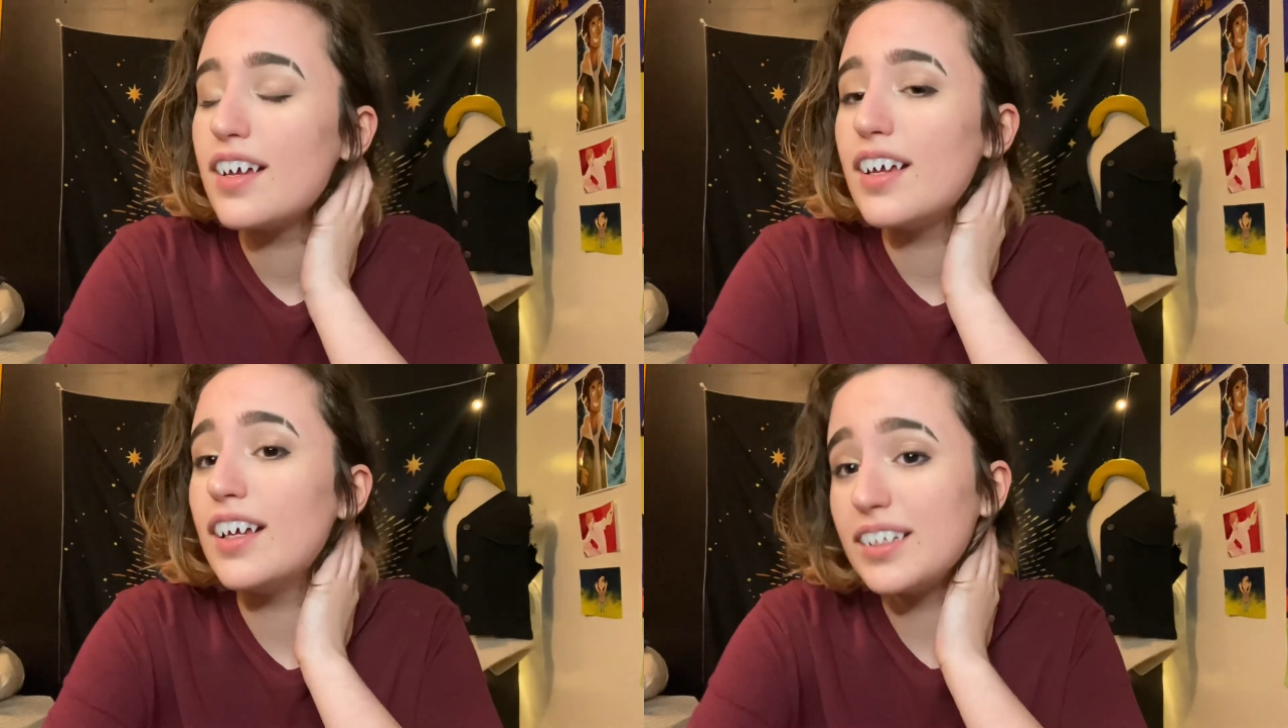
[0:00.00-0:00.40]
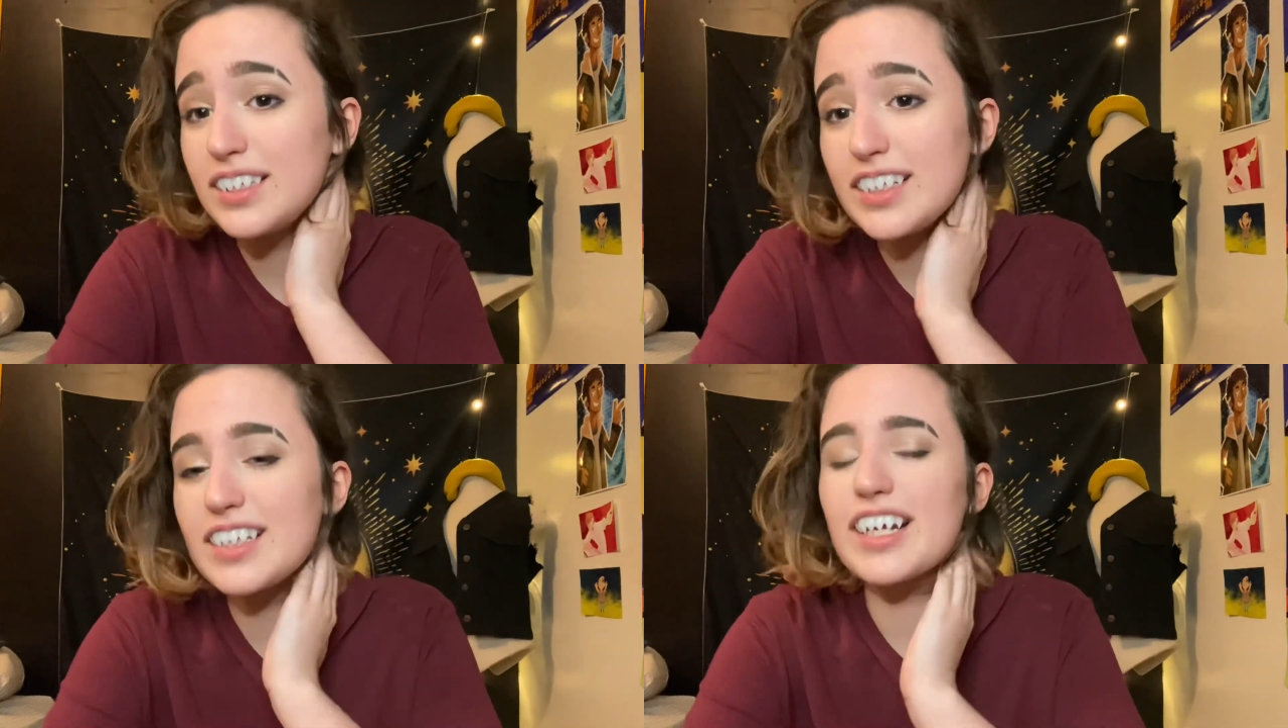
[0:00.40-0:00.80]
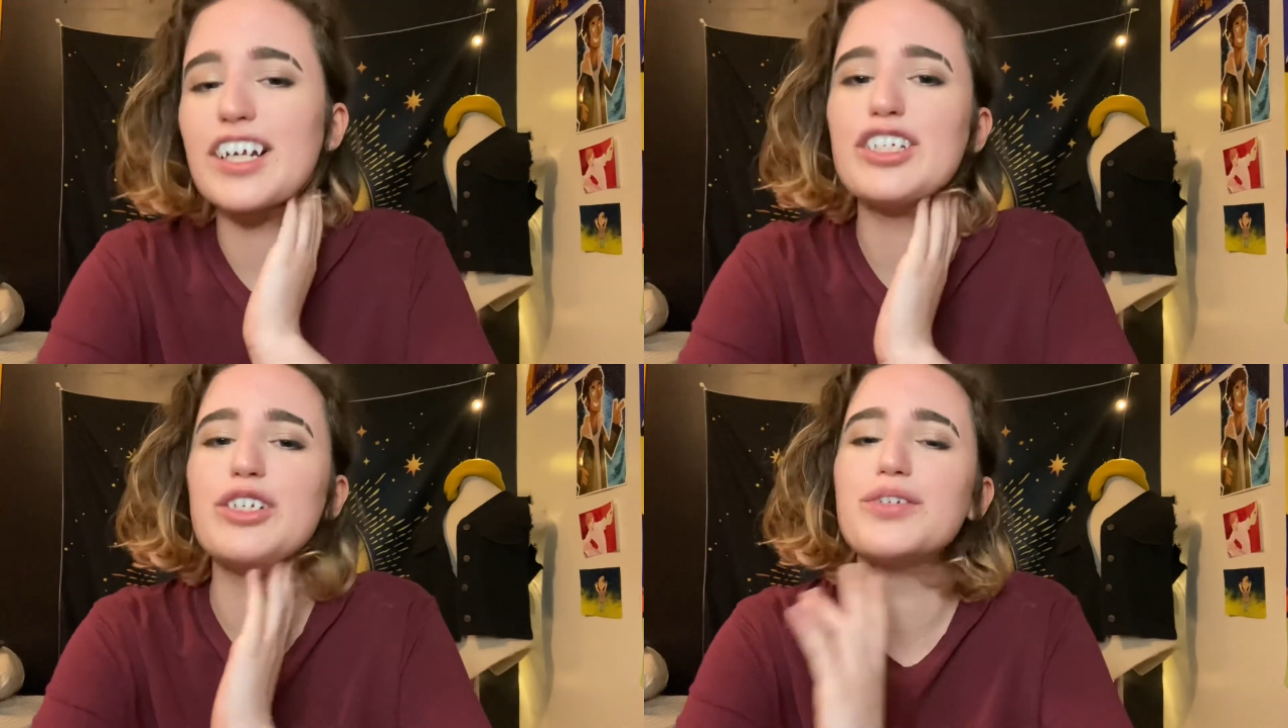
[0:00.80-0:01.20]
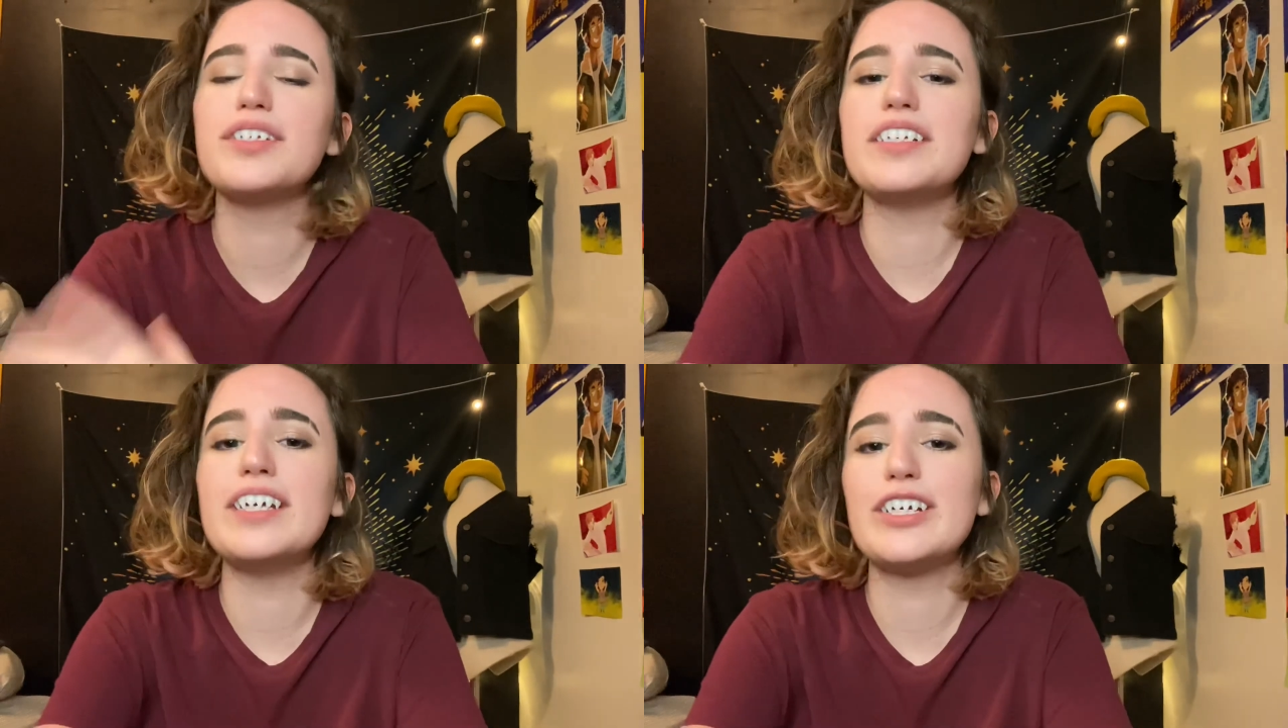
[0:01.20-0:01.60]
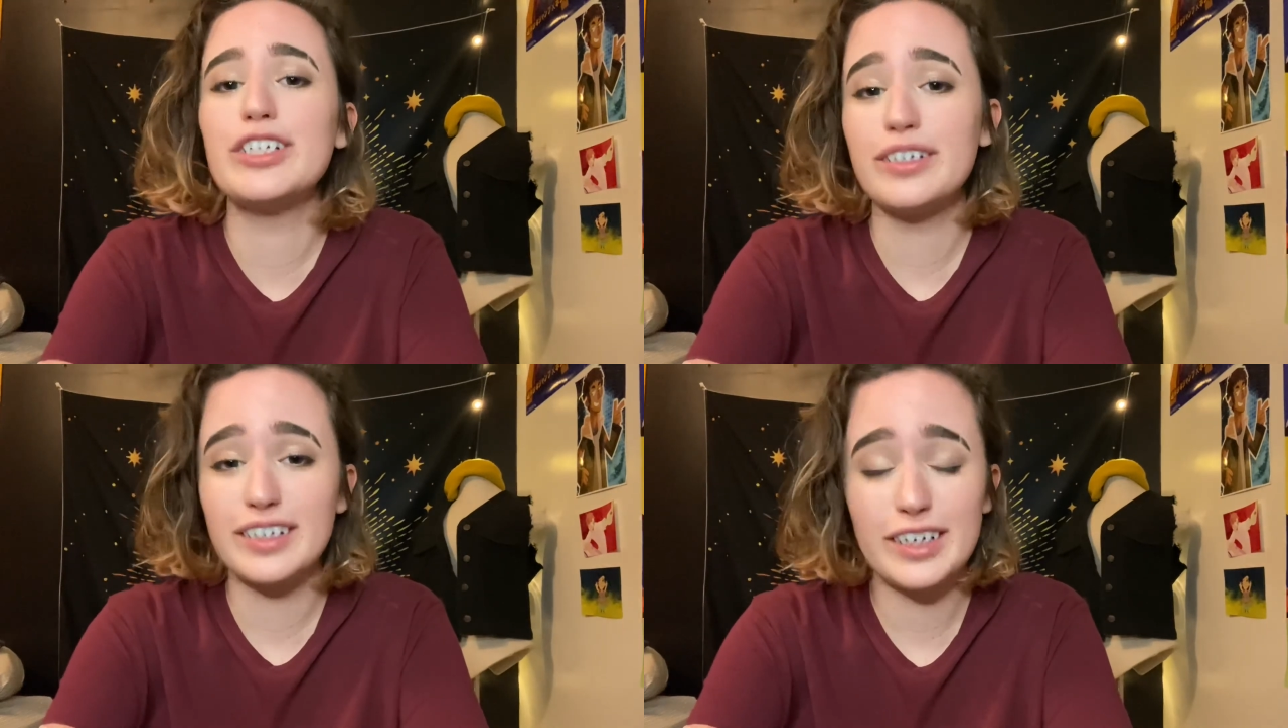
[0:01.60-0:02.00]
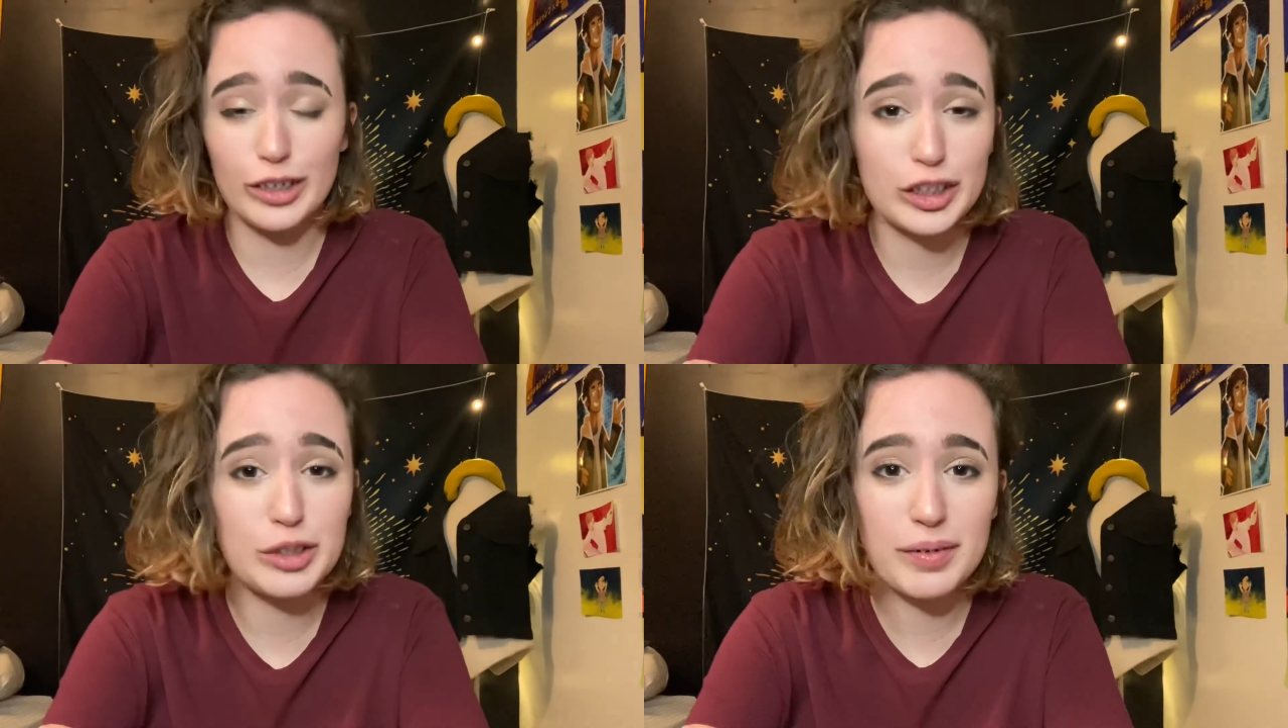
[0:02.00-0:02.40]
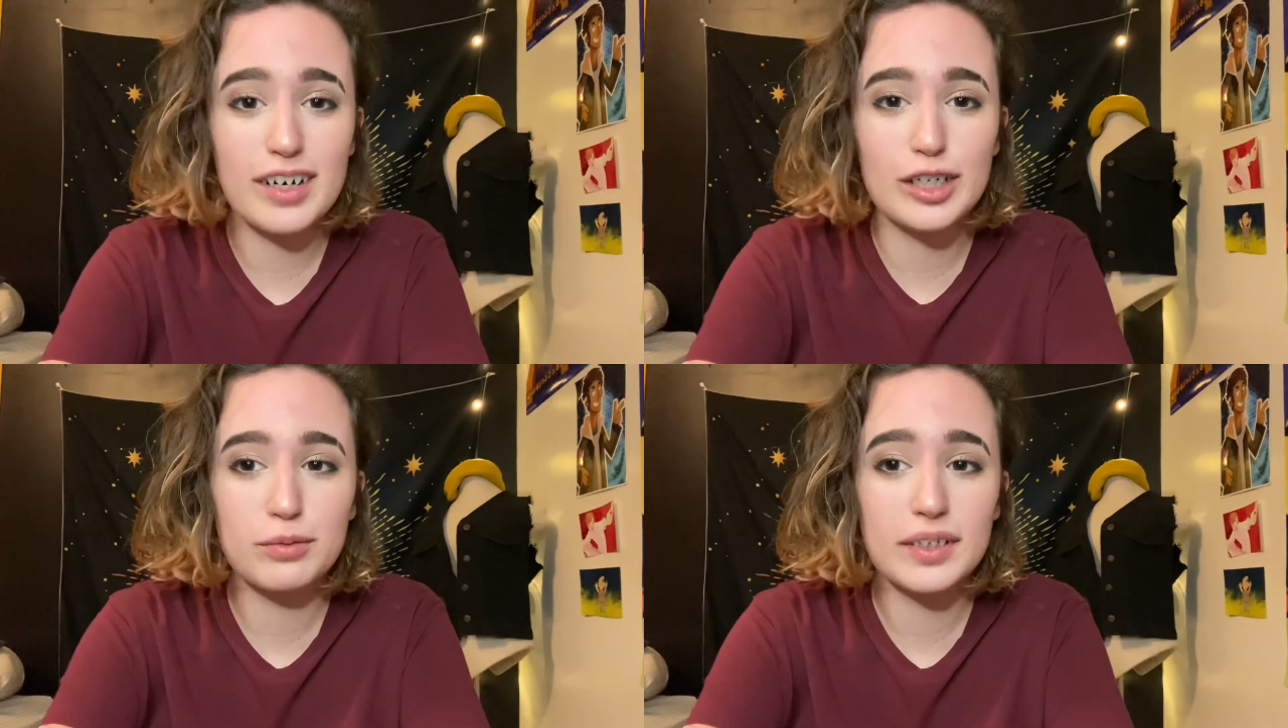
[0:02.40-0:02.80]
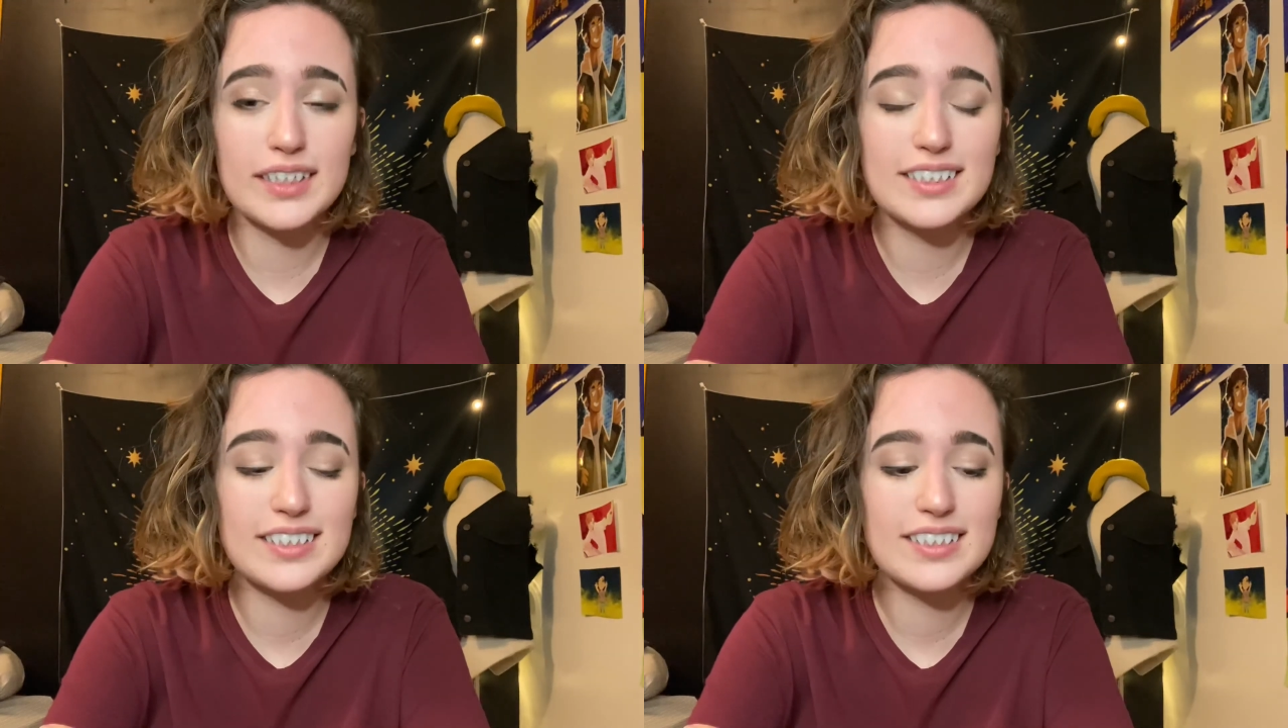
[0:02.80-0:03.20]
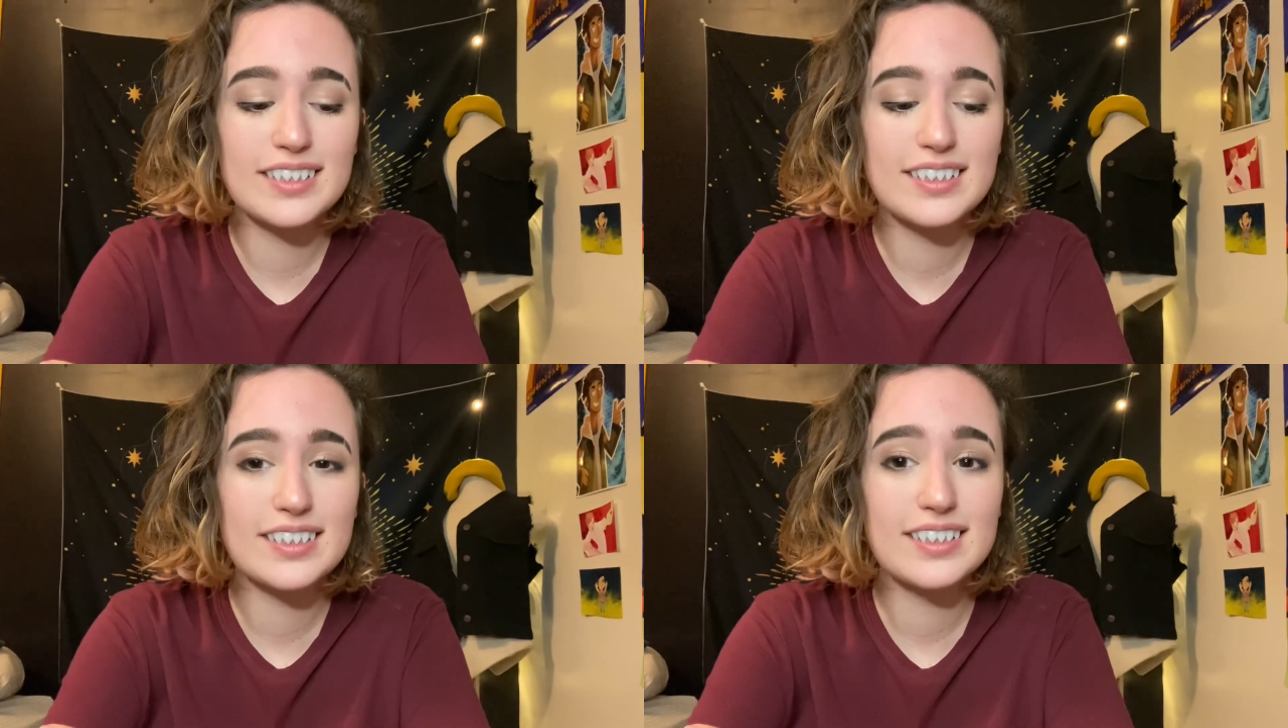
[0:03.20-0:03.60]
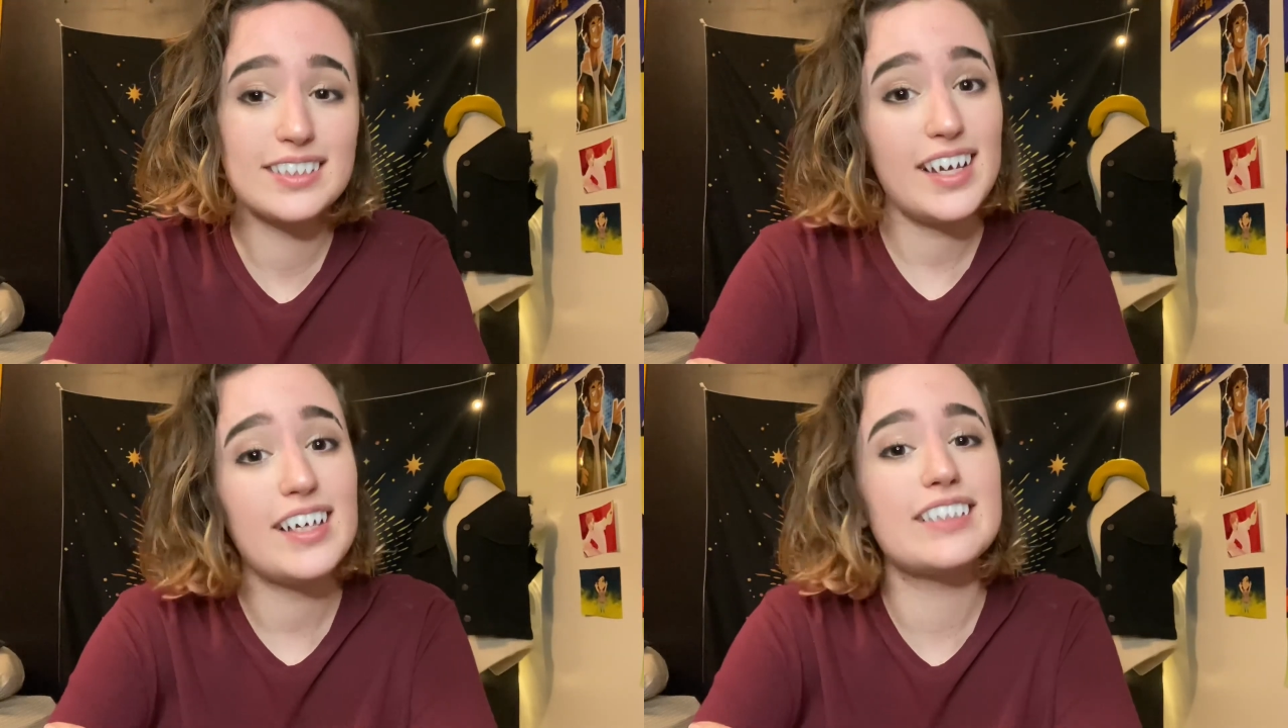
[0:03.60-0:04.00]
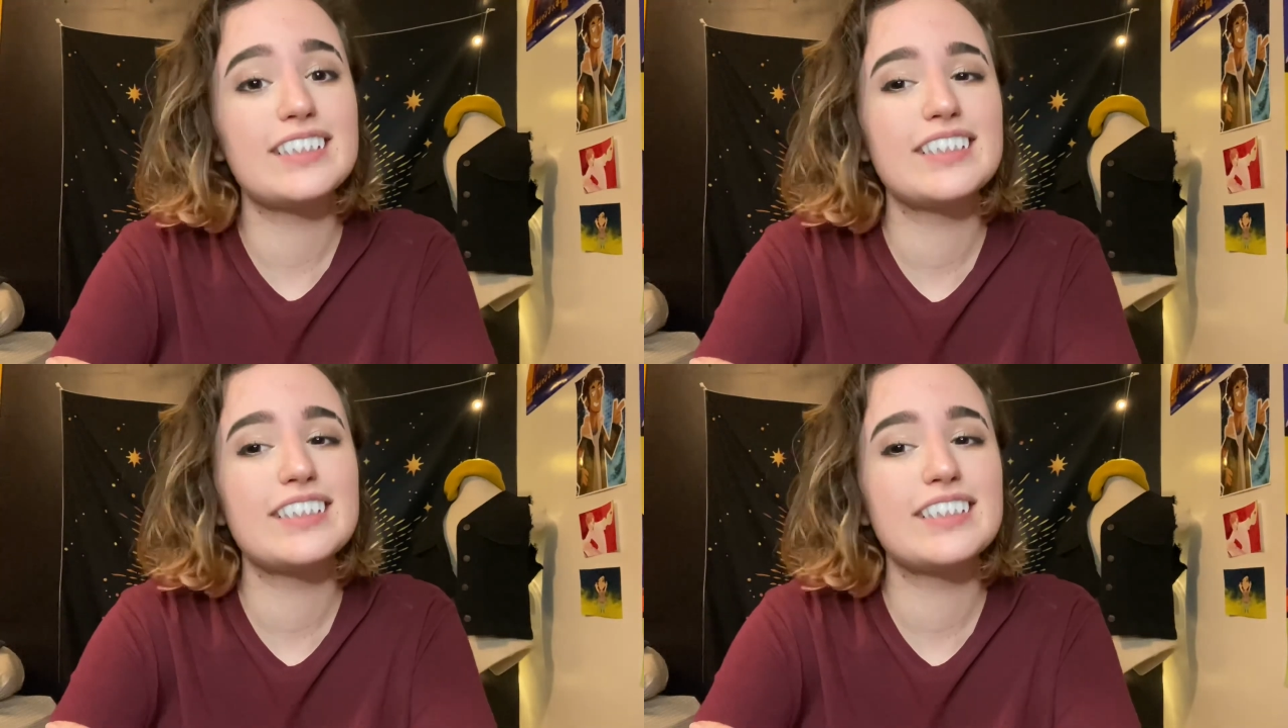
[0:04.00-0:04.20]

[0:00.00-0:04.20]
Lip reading: Is this an excuse to see Kirishima cosplays? Yes.